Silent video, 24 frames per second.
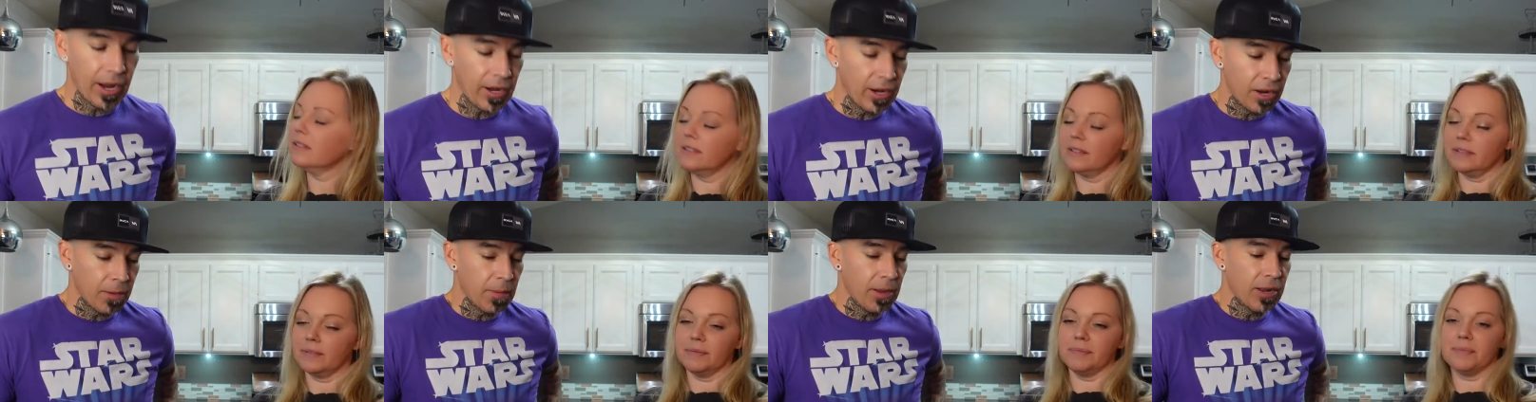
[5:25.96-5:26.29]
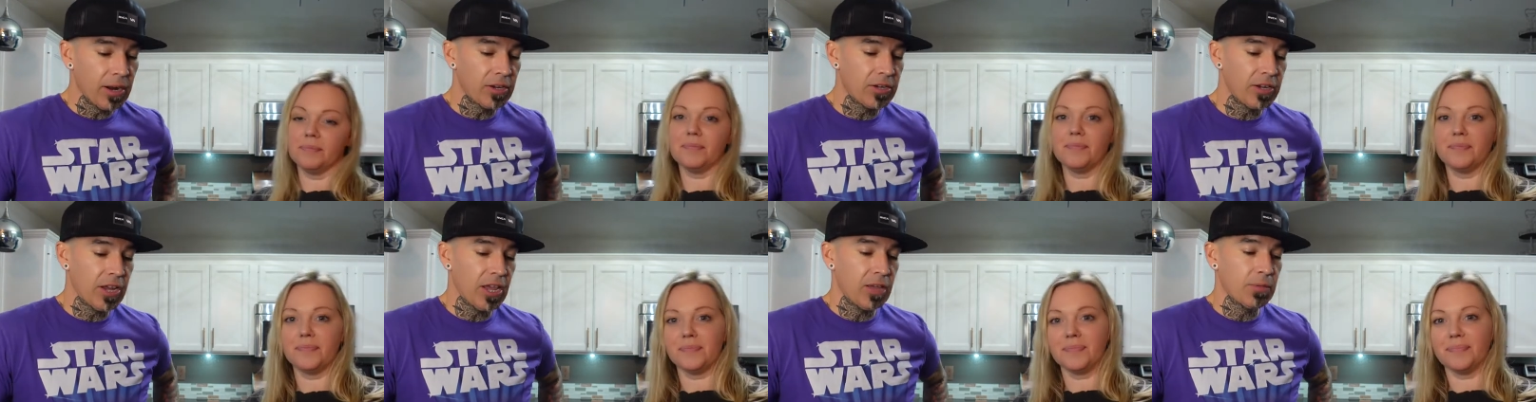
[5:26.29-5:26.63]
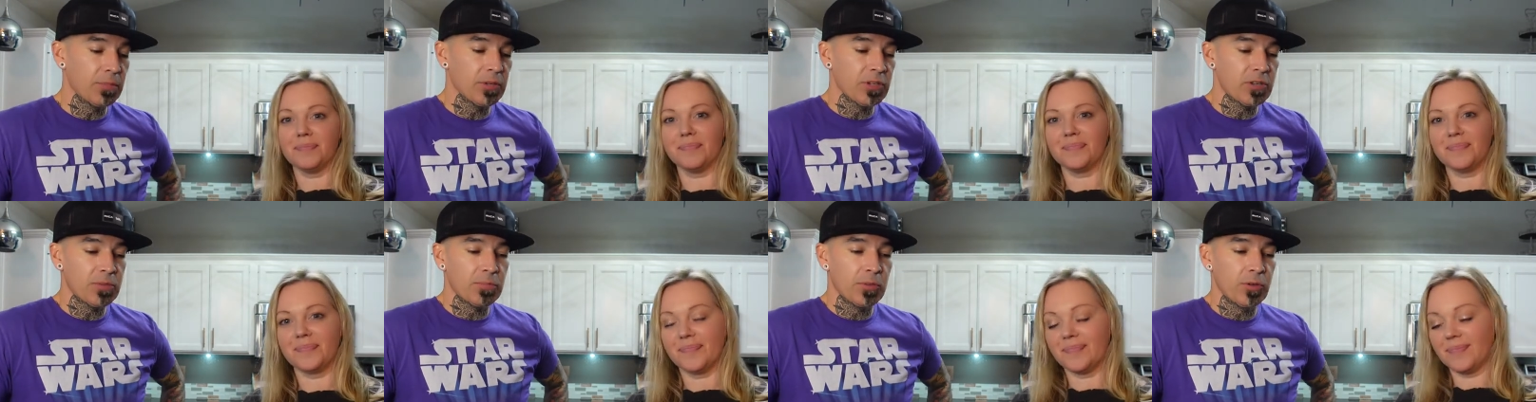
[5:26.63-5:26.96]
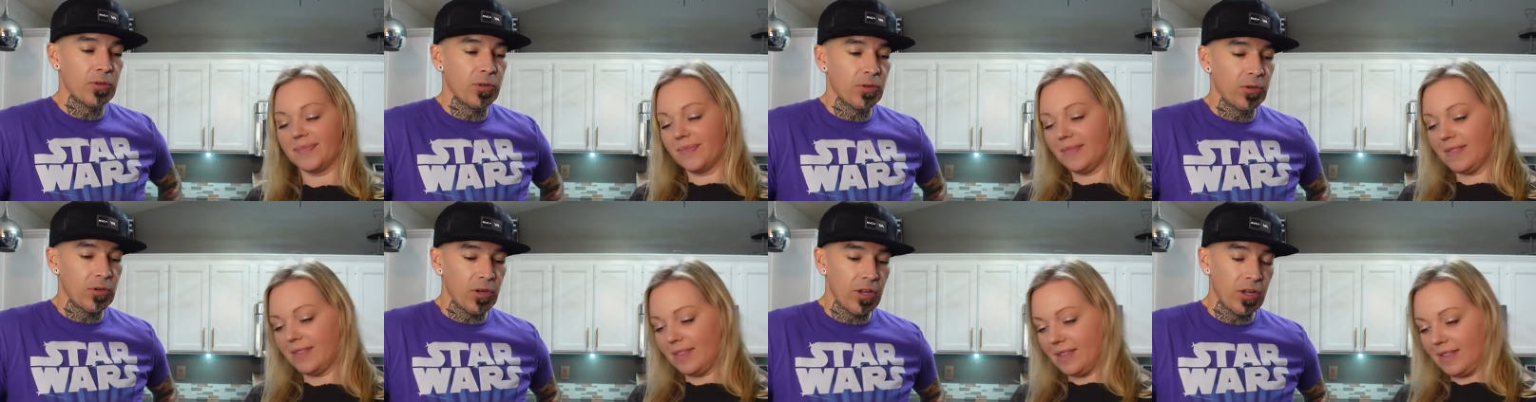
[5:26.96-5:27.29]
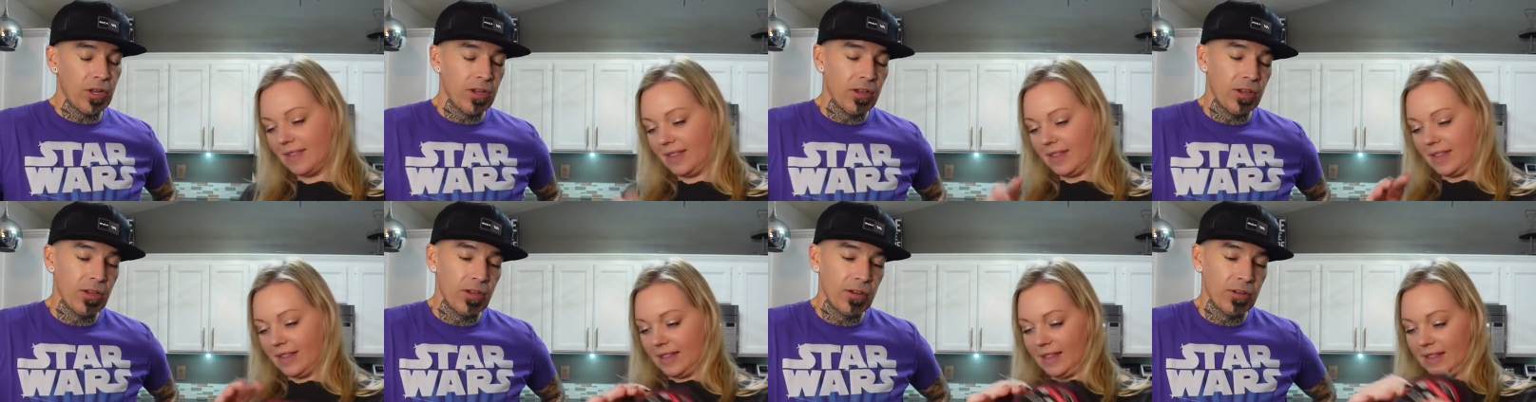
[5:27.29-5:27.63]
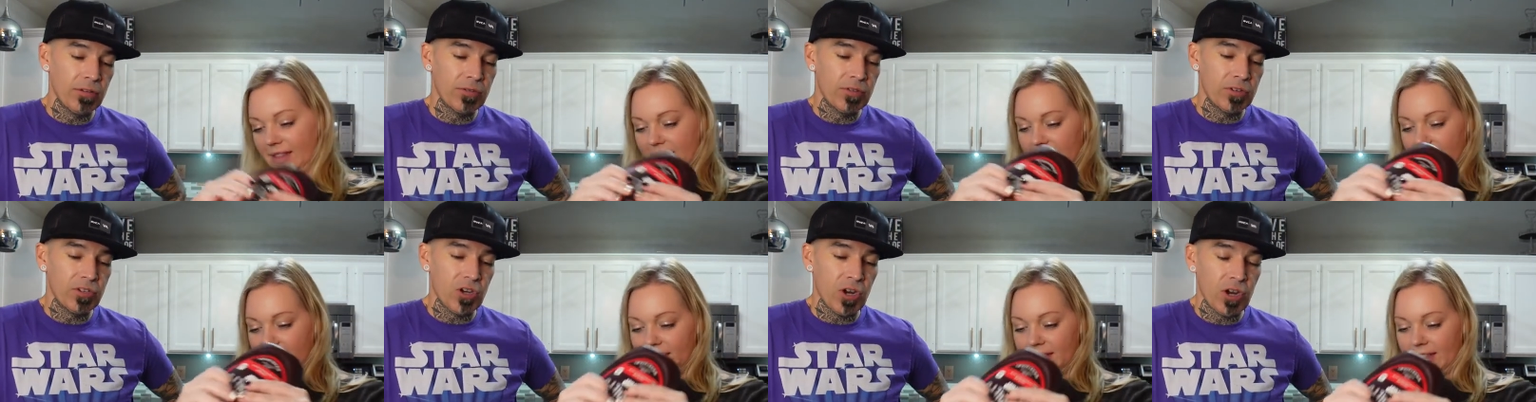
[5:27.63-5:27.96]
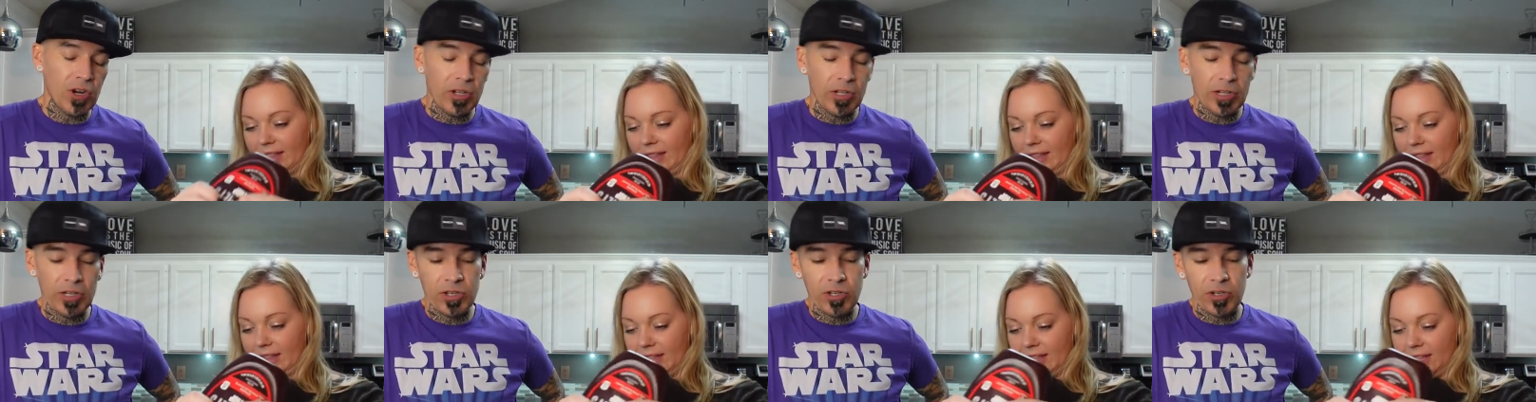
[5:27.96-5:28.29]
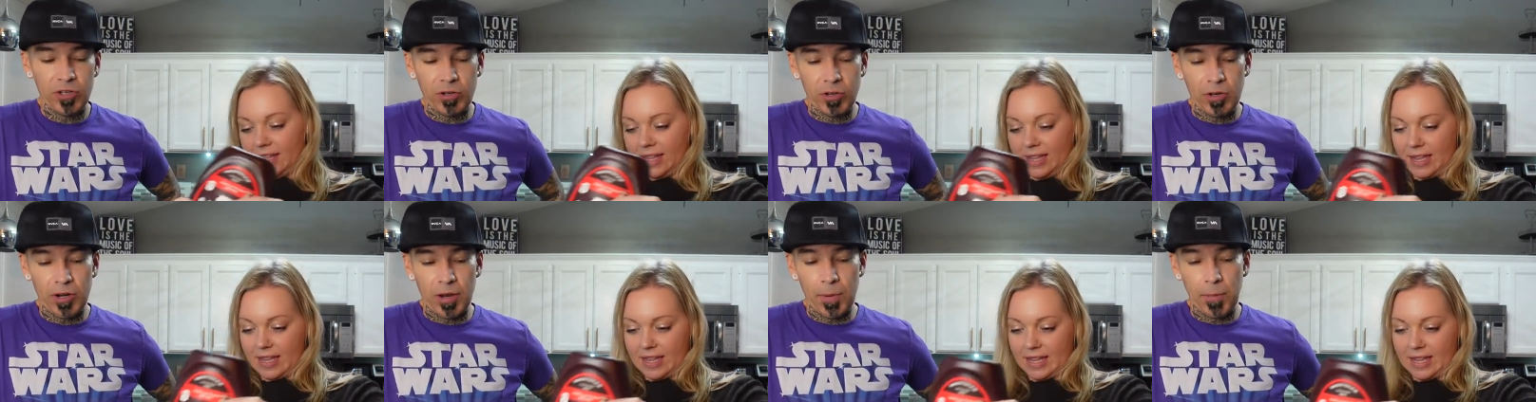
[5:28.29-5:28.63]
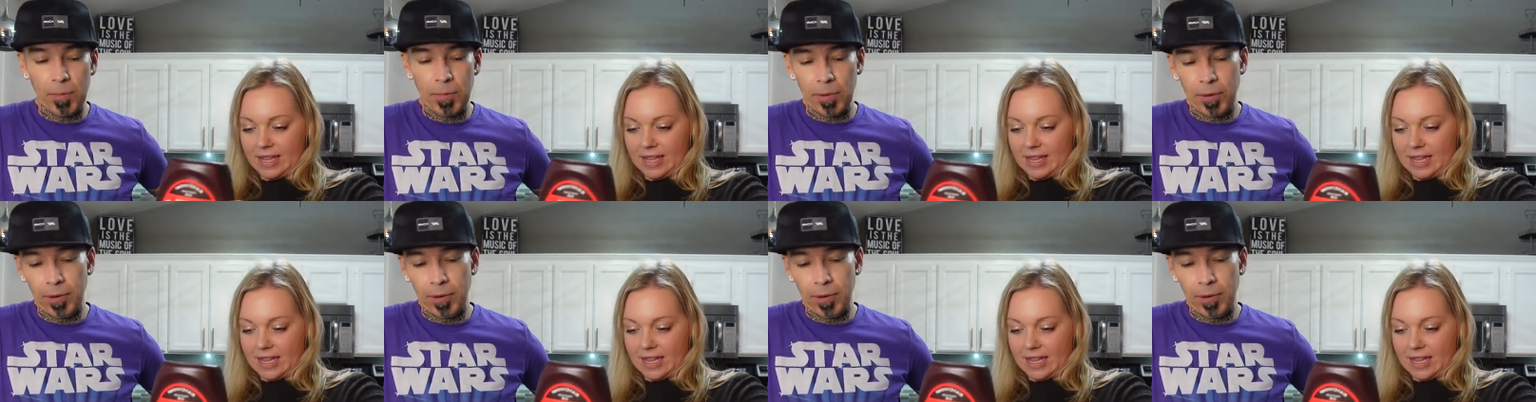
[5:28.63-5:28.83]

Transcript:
Speaker 1: about a tablespoon of chocolate syrup.